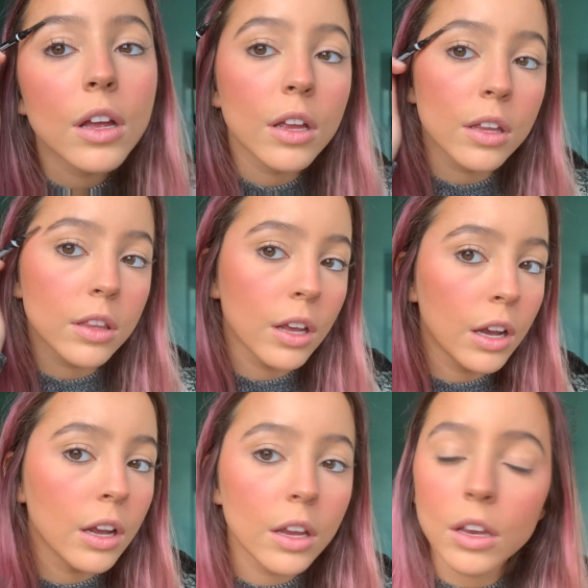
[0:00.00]
And
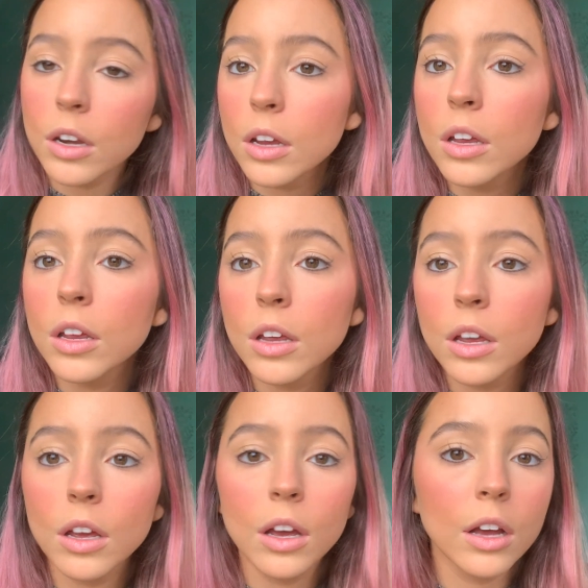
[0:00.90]
then
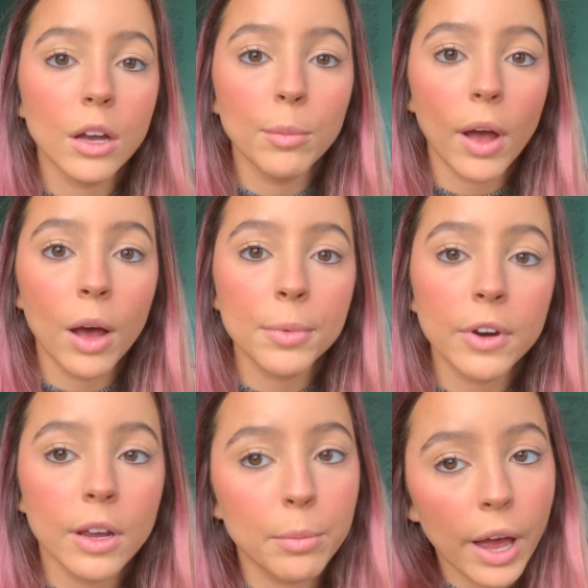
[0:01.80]
I'll be
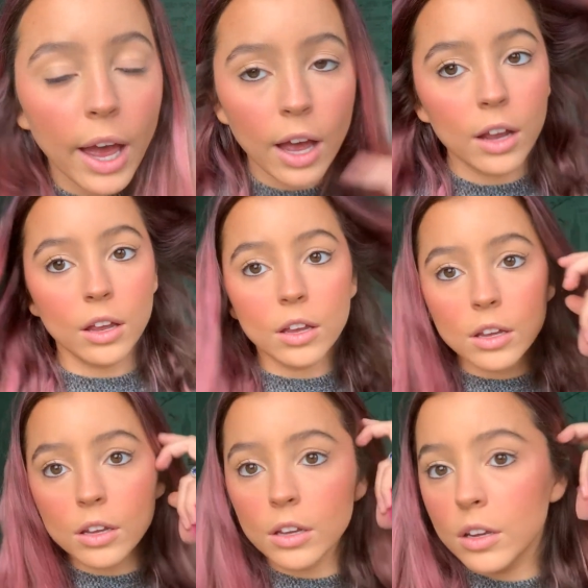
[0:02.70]
right back
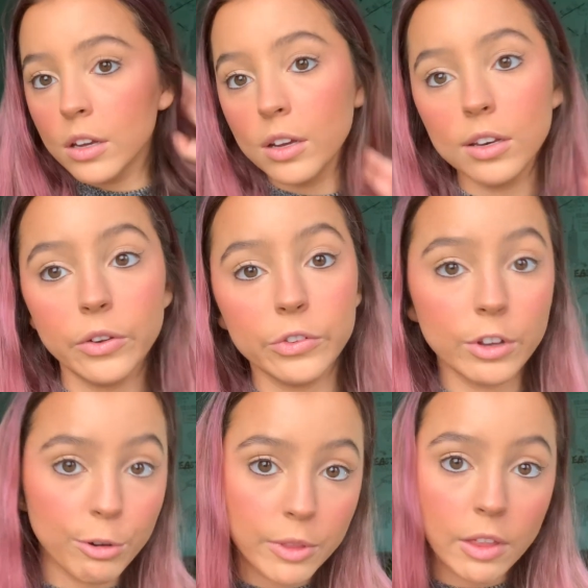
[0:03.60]
and you'll
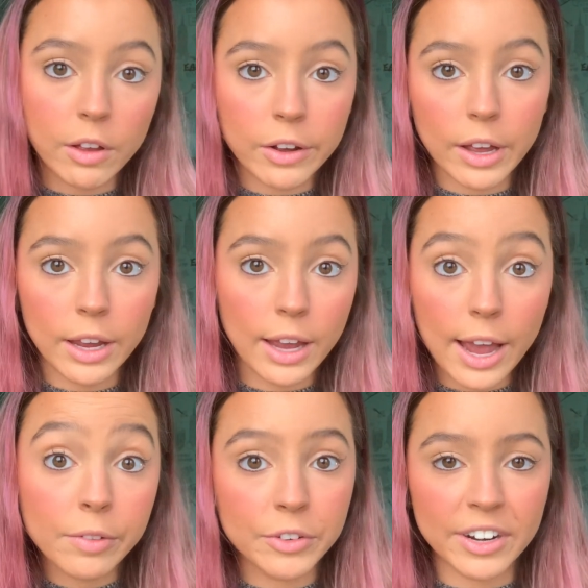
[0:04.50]
see what they look like
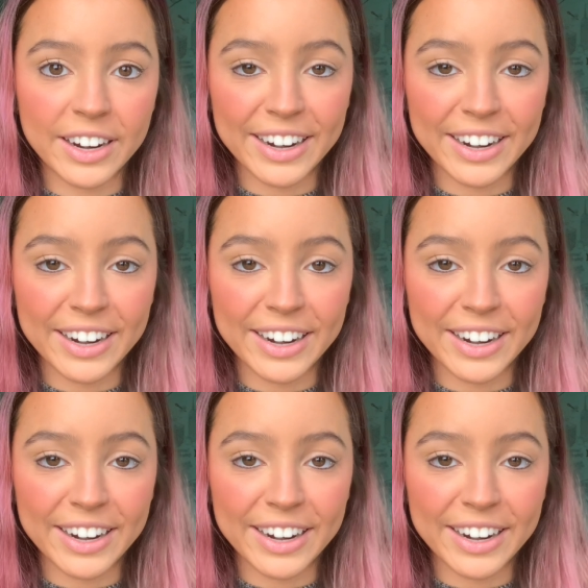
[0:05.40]
after.